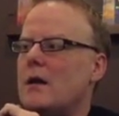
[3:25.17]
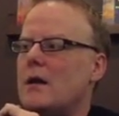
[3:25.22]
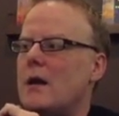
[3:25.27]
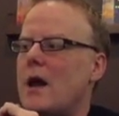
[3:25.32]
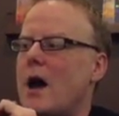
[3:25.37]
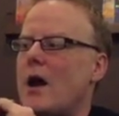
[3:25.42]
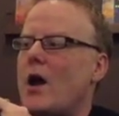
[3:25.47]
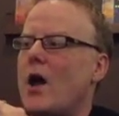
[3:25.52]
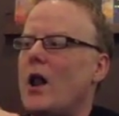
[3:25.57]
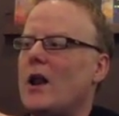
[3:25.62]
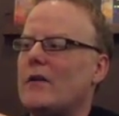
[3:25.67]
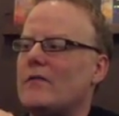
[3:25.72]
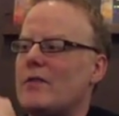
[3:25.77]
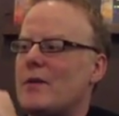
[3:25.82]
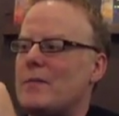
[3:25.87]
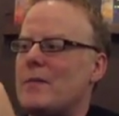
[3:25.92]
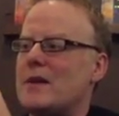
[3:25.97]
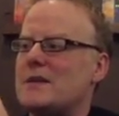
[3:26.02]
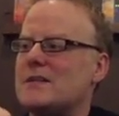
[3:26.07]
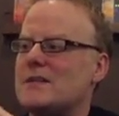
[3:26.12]
not all of
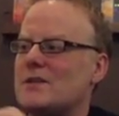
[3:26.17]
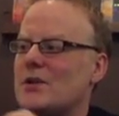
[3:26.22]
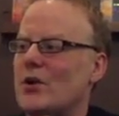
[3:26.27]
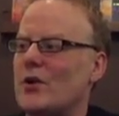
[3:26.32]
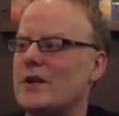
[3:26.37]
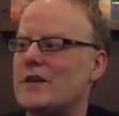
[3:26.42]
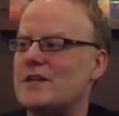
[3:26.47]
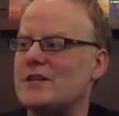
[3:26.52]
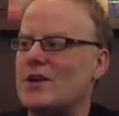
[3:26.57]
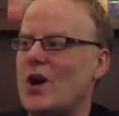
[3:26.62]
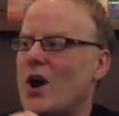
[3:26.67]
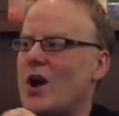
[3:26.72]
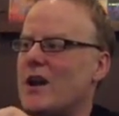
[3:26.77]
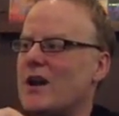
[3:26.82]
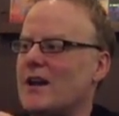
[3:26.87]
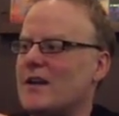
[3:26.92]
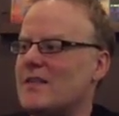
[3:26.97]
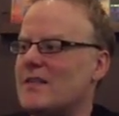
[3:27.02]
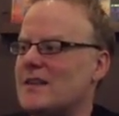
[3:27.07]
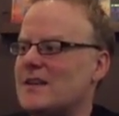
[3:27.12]
them necessarily
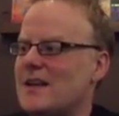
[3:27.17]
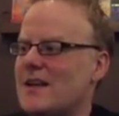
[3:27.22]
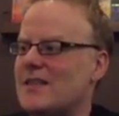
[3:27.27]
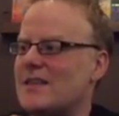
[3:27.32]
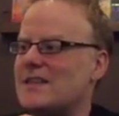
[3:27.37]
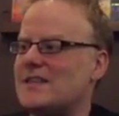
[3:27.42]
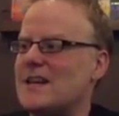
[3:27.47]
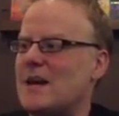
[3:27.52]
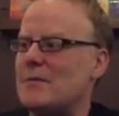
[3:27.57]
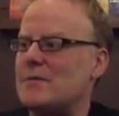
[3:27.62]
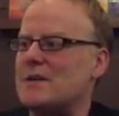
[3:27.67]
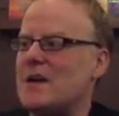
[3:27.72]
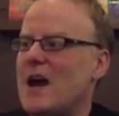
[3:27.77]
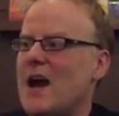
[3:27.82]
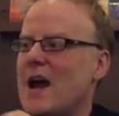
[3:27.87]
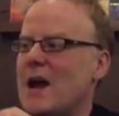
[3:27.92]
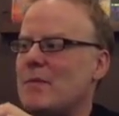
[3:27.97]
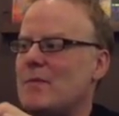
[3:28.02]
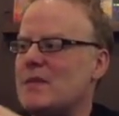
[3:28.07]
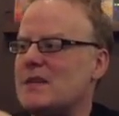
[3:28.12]
starting at the same
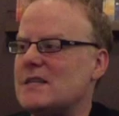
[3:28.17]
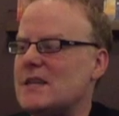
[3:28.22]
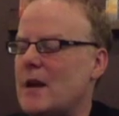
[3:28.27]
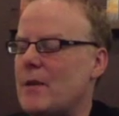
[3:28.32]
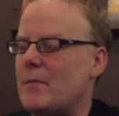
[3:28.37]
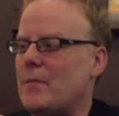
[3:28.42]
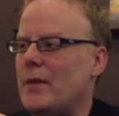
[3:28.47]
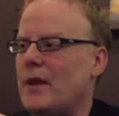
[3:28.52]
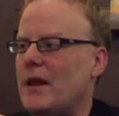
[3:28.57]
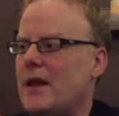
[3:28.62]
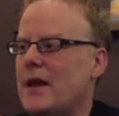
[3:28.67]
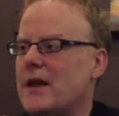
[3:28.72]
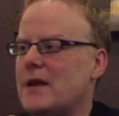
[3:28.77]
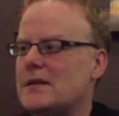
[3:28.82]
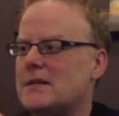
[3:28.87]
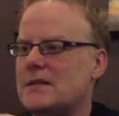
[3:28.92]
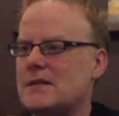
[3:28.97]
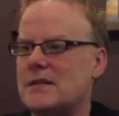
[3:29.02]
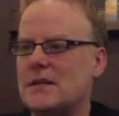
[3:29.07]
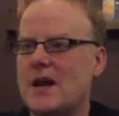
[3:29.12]
time, in the same
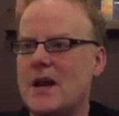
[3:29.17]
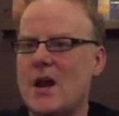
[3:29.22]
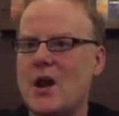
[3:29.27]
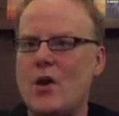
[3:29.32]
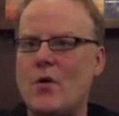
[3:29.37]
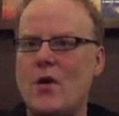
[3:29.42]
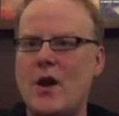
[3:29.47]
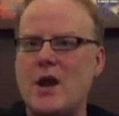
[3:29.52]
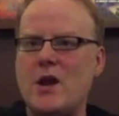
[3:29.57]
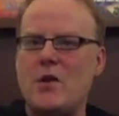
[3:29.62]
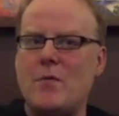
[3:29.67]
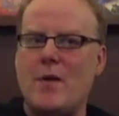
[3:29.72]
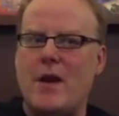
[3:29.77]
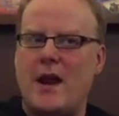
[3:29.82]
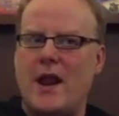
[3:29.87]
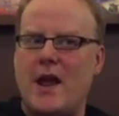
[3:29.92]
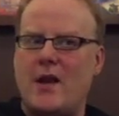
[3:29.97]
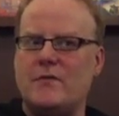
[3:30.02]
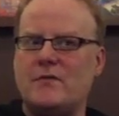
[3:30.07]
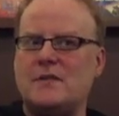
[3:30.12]
place, right? You
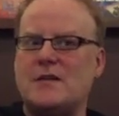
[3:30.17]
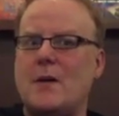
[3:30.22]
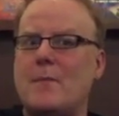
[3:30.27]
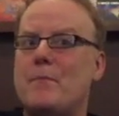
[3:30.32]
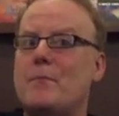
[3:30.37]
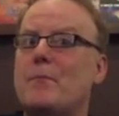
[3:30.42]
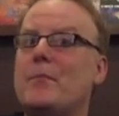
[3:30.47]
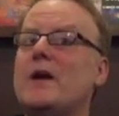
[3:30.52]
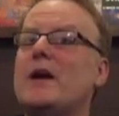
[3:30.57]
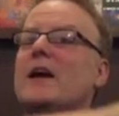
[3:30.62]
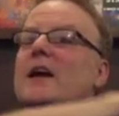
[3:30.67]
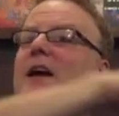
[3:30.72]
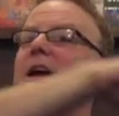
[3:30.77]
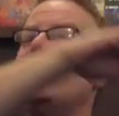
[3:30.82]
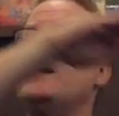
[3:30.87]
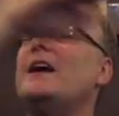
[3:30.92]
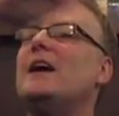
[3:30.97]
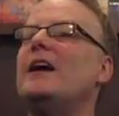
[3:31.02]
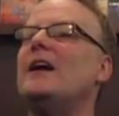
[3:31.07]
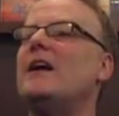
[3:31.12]
might have some
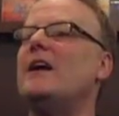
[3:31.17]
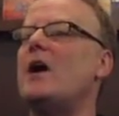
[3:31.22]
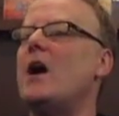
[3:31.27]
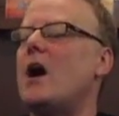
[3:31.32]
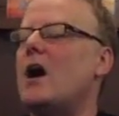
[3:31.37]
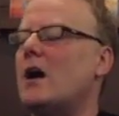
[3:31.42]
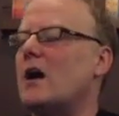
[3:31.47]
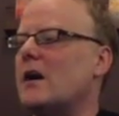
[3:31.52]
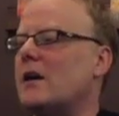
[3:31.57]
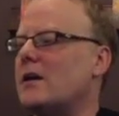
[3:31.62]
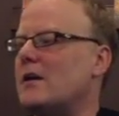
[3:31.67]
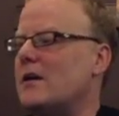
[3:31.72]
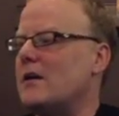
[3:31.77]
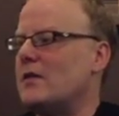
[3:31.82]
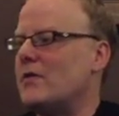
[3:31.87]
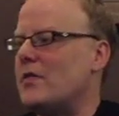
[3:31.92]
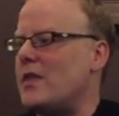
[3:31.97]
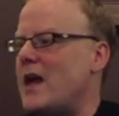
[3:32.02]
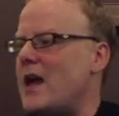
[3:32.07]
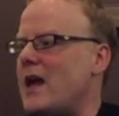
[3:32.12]
big arc
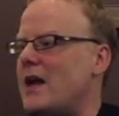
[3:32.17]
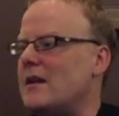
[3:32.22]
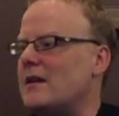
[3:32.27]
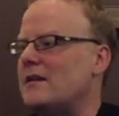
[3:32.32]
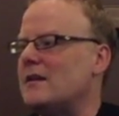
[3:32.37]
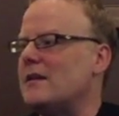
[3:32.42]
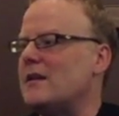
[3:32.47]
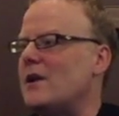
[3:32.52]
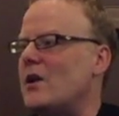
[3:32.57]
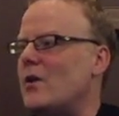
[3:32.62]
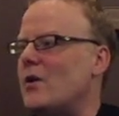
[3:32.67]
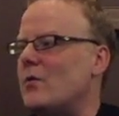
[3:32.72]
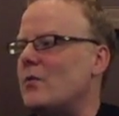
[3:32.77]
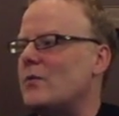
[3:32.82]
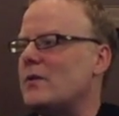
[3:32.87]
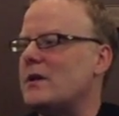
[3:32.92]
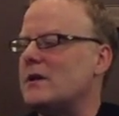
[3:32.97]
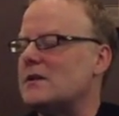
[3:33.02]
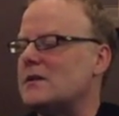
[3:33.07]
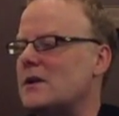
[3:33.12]
that,
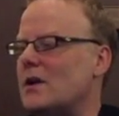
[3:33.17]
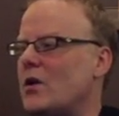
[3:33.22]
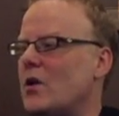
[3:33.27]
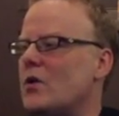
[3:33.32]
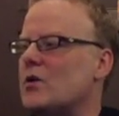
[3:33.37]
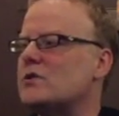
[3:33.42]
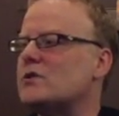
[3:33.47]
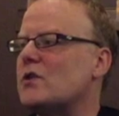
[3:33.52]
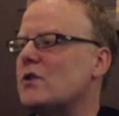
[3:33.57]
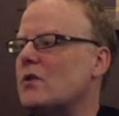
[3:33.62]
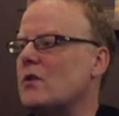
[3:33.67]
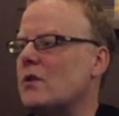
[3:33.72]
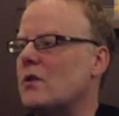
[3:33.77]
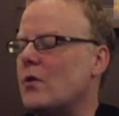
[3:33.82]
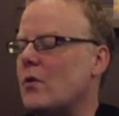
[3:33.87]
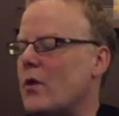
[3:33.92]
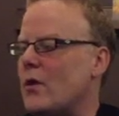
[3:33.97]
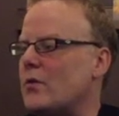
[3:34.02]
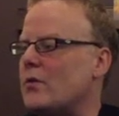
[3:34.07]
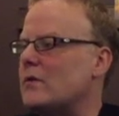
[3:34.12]
goes
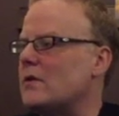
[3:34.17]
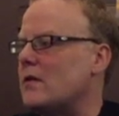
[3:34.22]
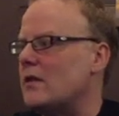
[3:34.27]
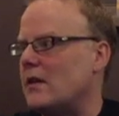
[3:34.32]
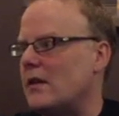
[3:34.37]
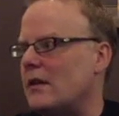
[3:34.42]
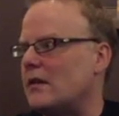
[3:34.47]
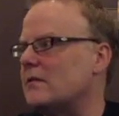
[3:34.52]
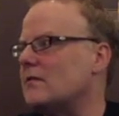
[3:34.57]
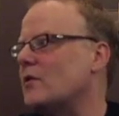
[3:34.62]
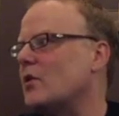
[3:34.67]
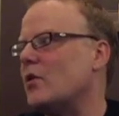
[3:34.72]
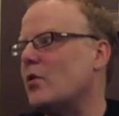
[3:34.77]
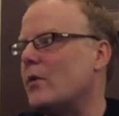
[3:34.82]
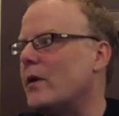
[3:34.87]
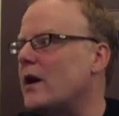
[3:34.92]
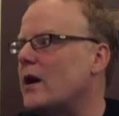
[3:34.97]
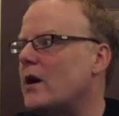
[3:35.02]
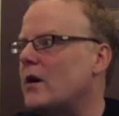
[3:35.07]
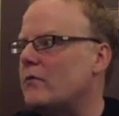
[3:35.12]
throughout the
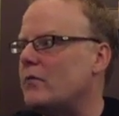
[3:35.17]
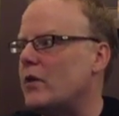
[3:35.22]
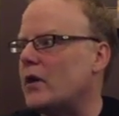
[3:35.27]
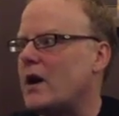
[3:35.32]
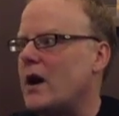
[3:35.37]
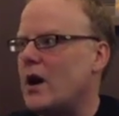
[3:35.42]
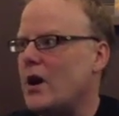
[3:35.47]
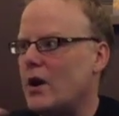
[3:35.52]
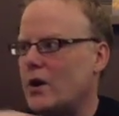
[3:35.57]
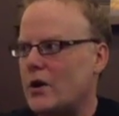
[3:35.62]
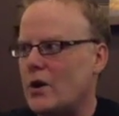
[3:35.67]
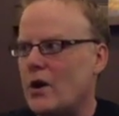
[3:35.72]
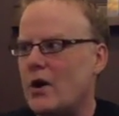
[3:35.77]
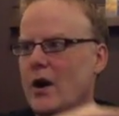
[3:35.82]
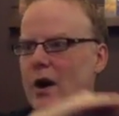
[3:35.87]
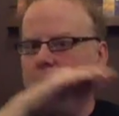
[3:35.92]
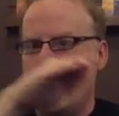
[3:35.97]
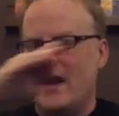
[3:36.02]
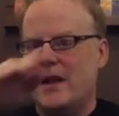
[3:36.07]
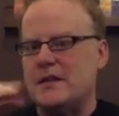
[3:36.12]
career of your
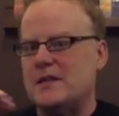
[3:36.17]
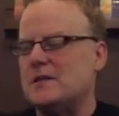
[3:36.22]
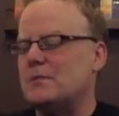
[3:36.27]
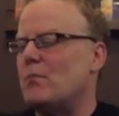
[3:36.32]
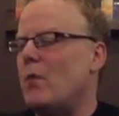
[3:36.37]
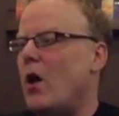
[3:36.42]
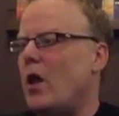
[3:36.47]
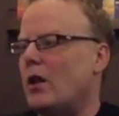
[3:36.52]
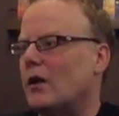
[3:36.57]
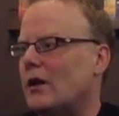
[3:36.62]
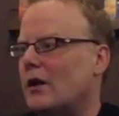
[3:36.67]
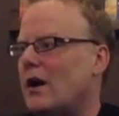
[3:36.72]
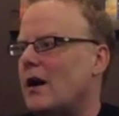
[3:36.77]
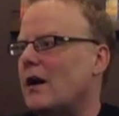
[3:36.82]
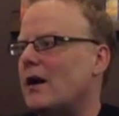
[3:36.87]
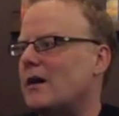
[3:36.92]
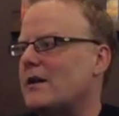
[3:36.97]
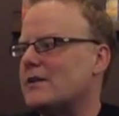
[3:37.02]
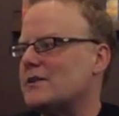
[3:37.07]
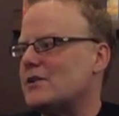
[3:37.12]
character, and smaller
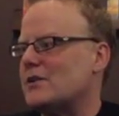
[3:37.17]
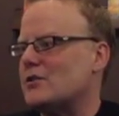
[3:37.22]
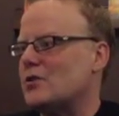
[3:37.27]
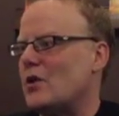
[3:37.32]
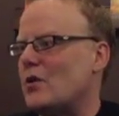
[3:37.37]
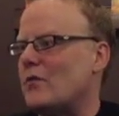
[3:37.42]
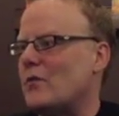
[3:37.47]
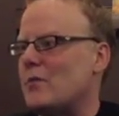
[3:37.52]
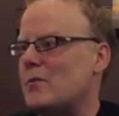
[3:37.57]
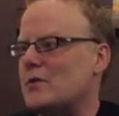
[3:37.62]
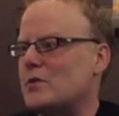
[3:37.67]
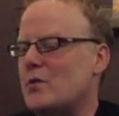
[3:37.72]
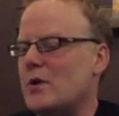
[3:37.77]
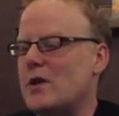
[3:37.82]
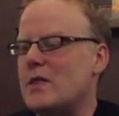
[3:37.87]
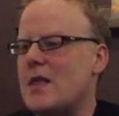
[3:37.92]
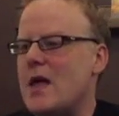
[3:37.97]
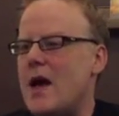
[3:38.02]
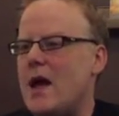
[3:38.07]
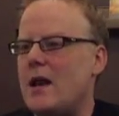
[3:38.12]
arcs sort of in
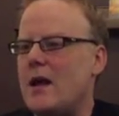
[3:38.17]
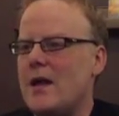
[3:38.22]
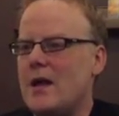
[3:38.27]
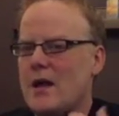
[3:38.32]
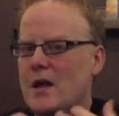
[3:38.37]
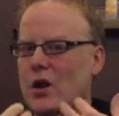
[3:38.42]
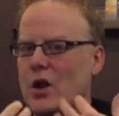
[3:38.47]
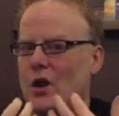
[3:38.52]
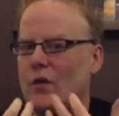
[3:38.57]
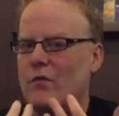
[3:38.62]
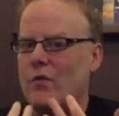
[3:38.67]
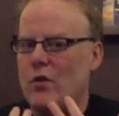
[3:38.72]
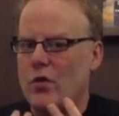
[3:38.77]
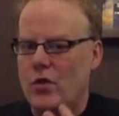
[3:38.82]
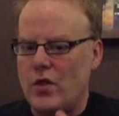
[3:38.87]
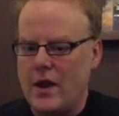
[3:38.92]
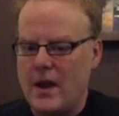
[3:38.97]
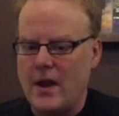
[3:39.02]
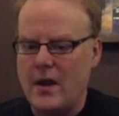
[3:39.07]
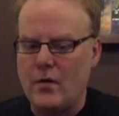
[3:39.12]
between that. If you
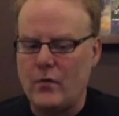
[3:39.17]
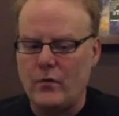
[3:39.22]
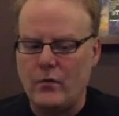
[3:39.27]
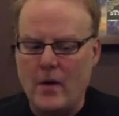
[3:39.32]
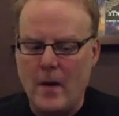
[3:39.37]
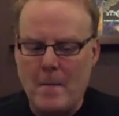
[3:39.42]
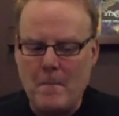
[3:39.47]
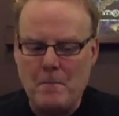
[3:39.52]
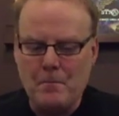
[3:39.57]
think of,